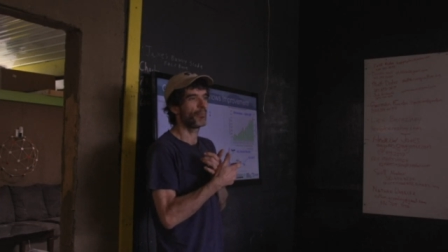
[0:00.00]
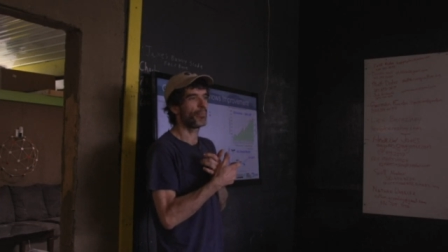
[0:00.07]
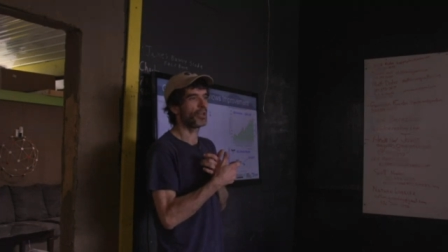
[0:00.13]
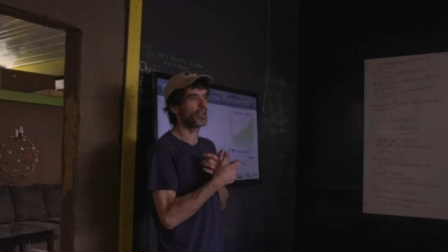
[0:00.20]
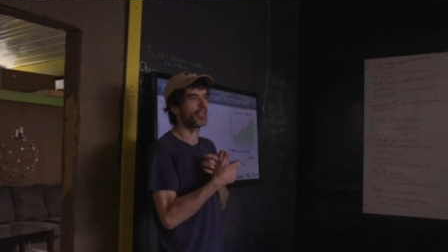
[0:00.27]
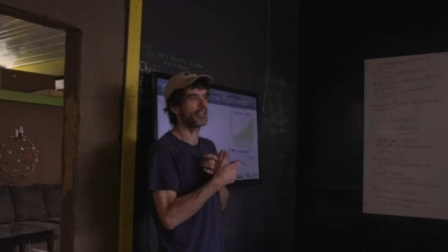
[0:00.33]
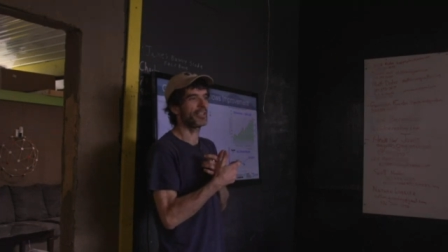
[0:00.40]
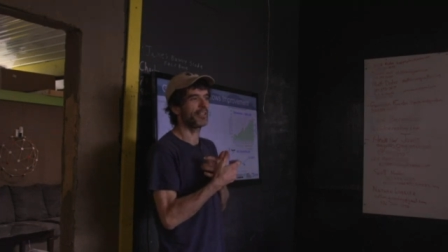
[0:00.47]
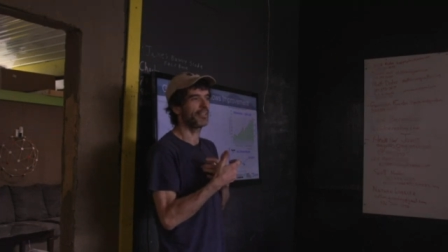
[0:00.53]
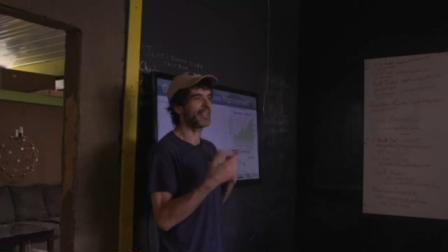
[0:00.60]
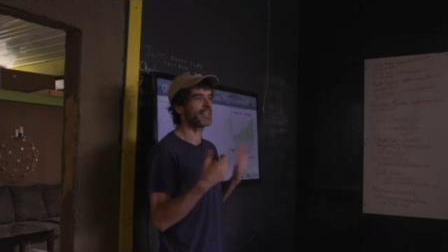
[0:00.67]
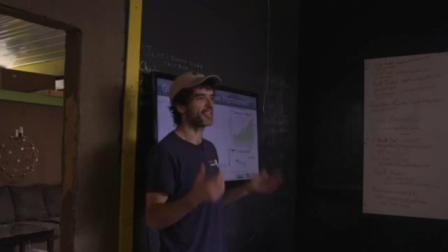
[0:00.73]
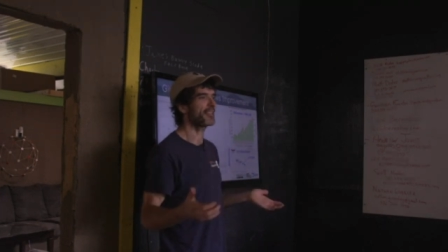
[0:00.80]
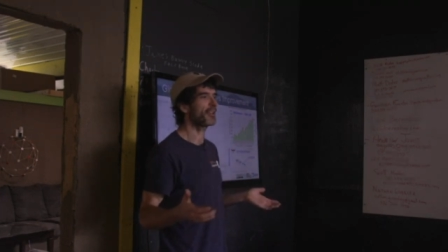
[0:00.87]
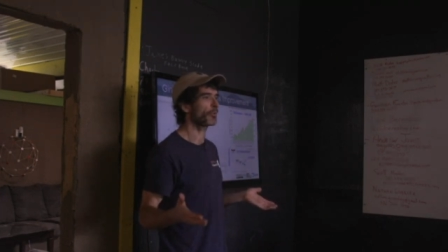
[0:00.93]
But
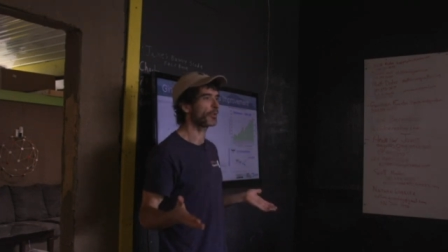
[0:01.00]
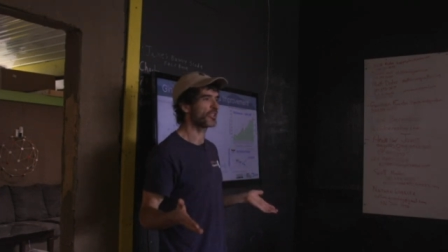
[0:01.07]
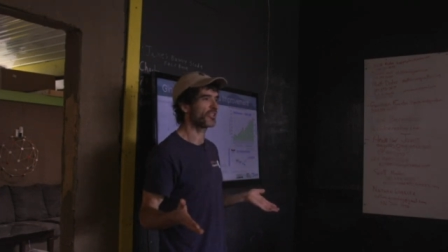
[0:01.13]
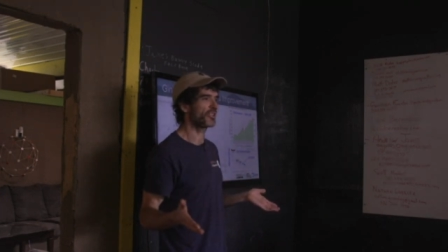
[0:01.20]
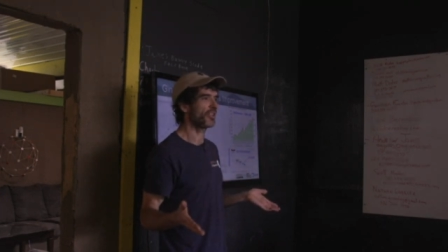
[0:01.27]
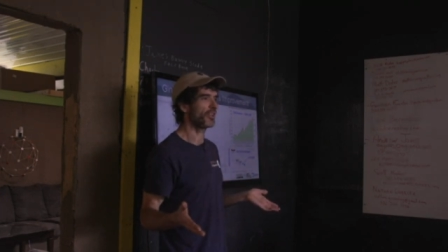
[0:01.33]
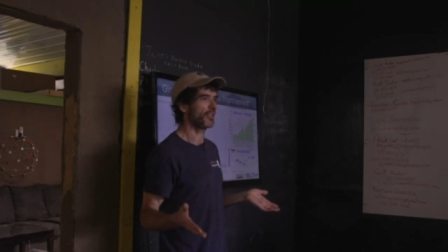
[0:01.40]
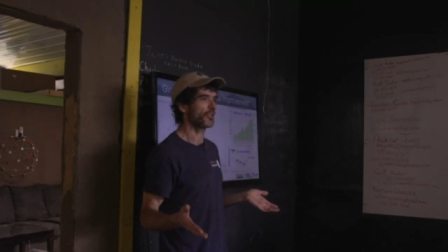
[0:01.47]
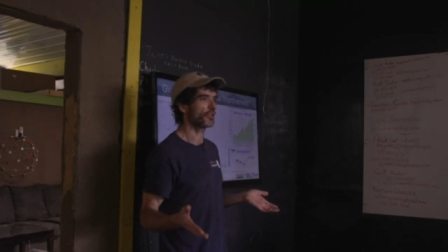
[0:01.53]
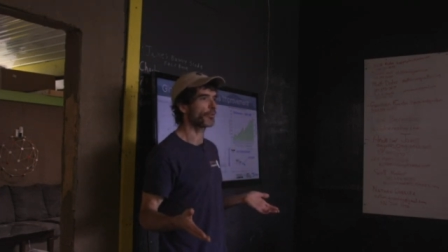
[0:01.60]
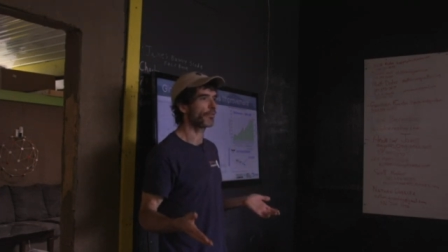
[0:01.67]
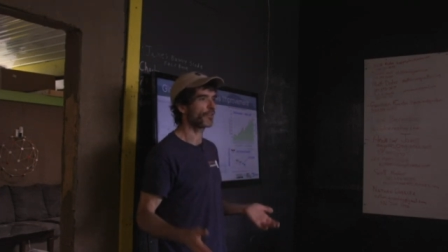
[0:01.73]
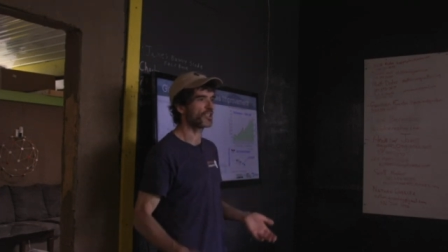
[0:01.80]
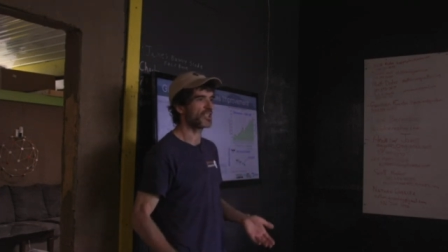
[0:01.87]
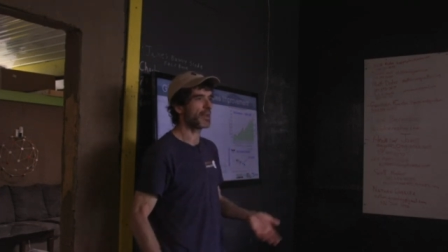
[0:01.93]
that's not what's done. So
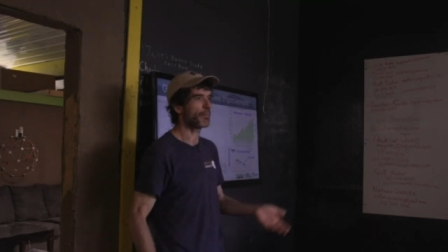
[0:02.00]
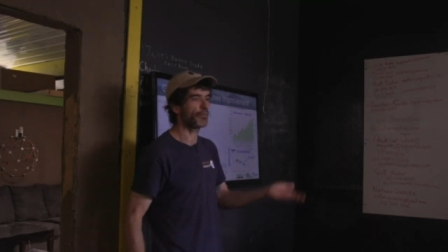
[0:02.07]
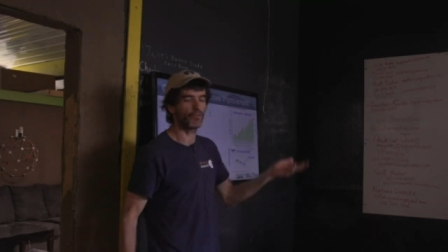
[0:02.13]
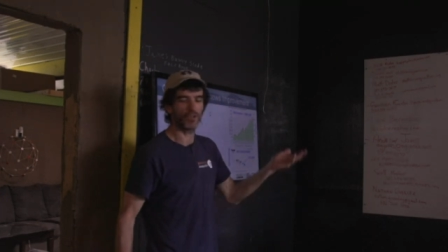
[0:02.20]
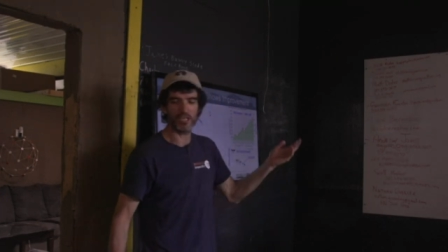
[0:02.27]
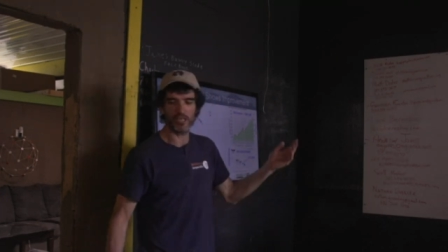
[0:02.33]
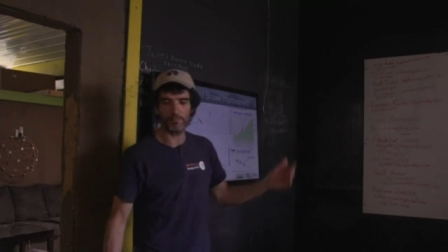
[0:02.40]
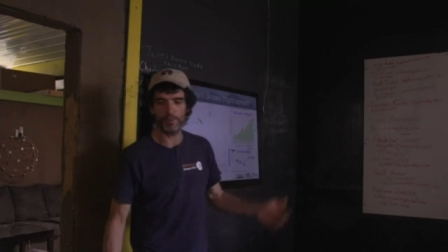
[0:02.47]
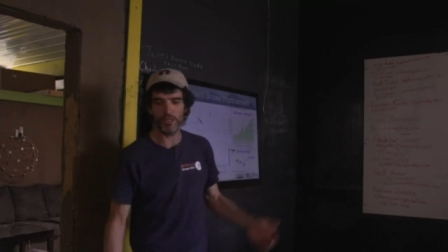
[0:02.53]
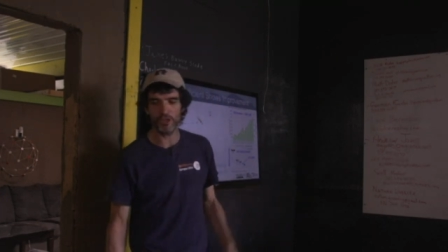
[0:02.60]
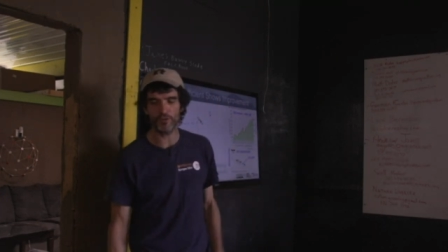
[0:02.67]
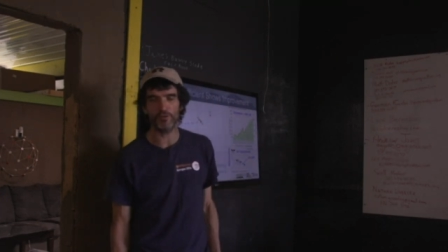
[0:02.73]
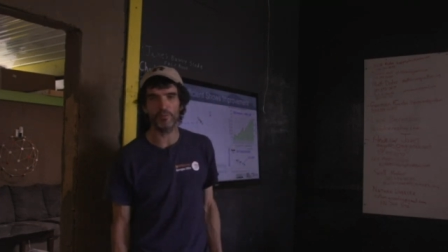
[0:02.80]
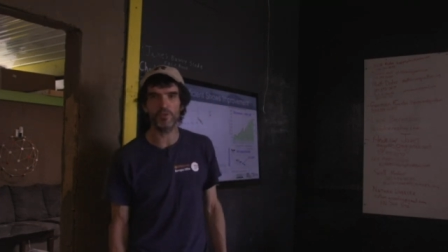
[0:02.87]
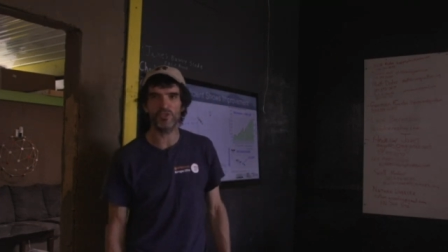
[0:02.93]
for example, if you get a
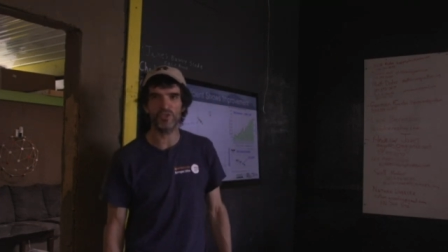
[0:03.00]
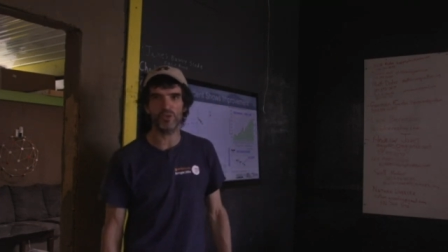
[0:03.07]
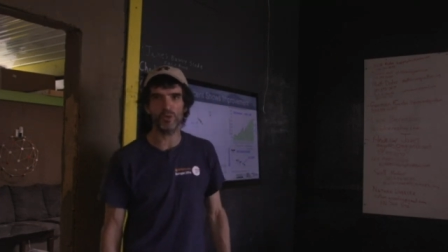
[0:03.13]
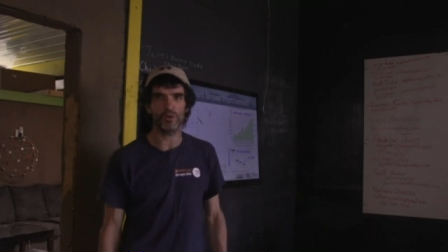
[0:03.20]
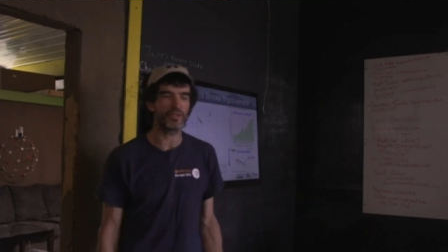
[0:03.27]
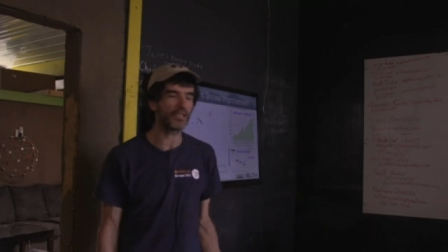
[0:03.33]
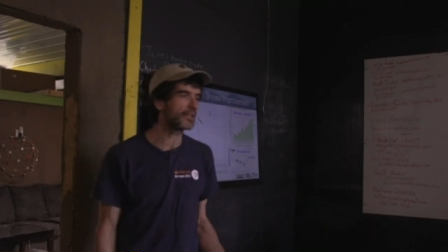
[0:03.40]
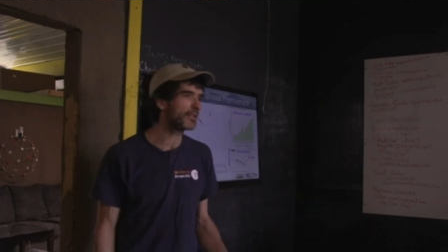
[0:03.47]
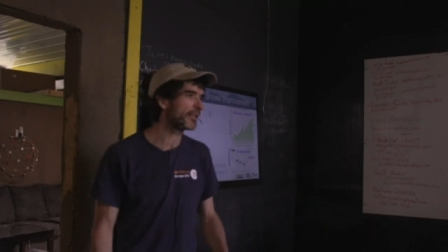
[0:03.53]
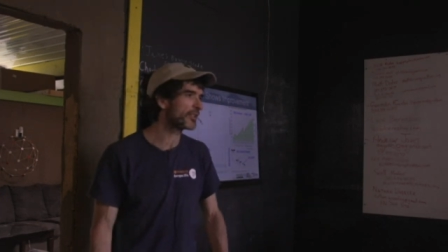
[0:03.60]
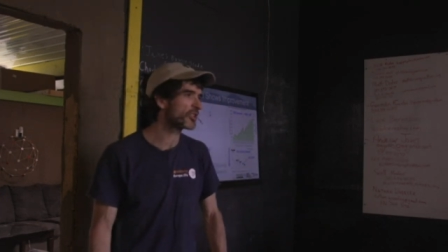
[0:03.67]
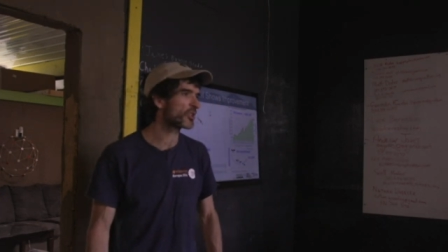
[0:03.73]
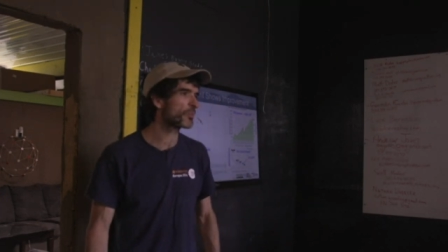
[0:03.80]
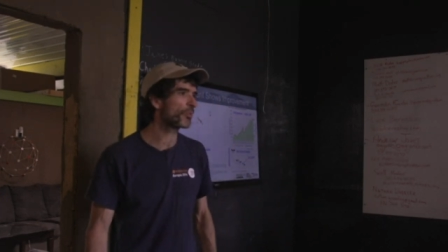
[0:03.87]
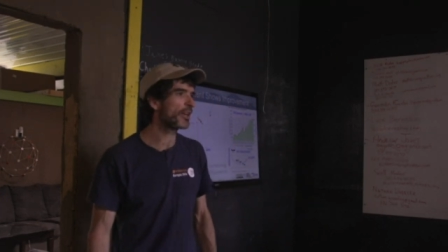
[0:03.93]
peach from the store, that thing
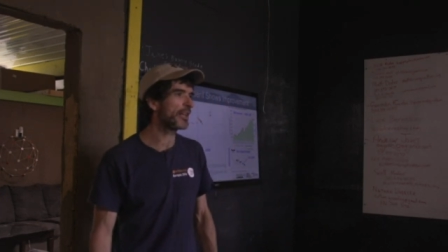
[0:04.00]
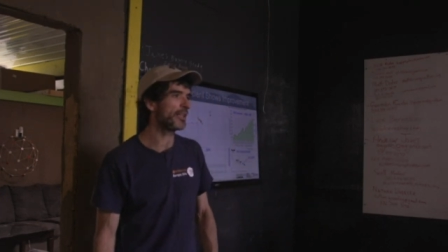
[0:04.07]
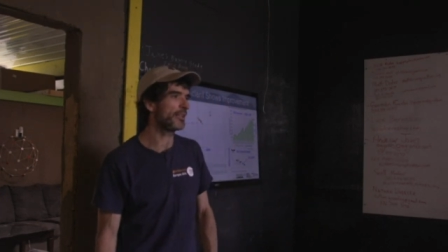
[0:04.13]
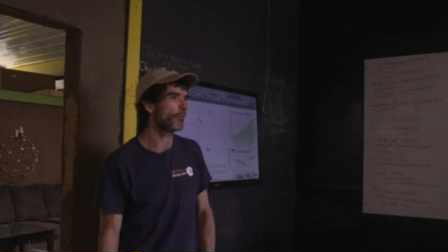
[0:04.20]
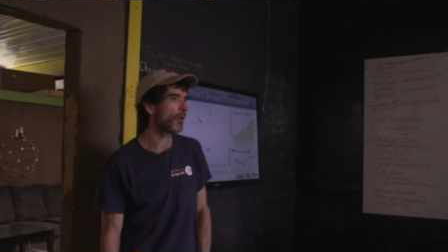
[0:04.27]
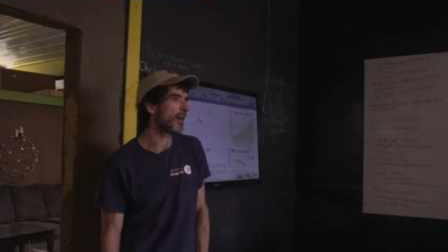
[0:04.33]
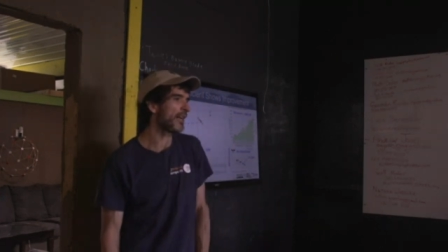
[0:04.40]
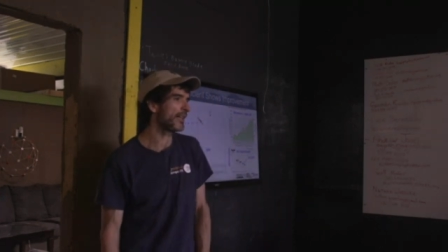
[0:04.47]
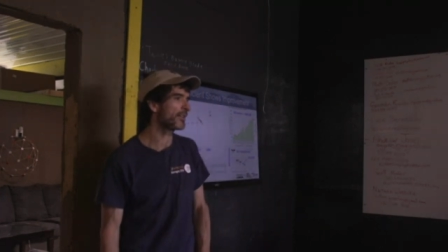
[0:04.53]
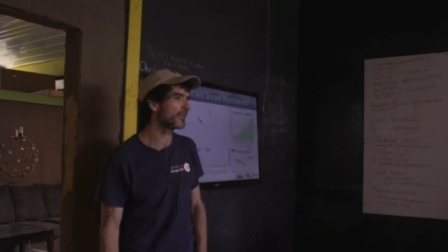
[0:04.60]
is sprayed. Why?